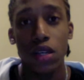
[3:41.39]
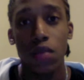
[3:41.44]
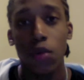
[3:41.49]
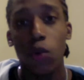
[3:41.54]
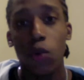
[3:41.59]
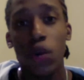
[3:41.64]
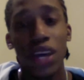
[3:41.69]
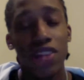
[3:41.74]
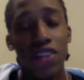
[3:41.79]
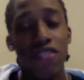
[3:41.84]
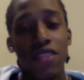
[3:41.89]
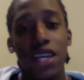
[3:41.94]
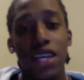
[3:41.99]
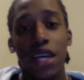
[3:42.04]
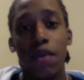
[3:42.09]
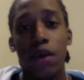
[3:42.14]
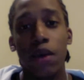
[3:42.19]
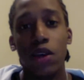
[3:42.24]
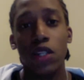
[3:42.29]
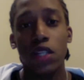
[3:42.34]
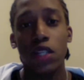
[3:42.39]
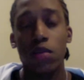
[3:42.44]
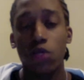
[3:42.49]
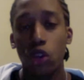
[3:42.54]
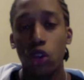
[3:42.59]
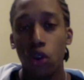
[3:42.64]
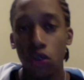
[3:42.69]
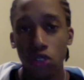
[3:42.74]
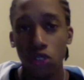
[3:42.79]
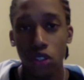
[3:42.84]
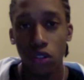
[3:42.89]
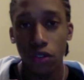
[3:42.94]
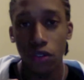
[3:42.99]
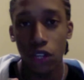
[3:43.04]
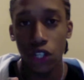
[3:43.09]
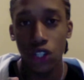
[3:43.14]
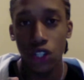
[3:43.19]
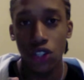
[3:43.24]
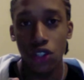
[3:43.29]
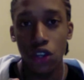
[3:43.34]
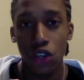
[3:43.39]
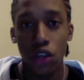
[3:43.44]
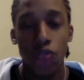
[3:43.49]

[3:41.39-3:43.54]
But what you have to think about is some of the console versions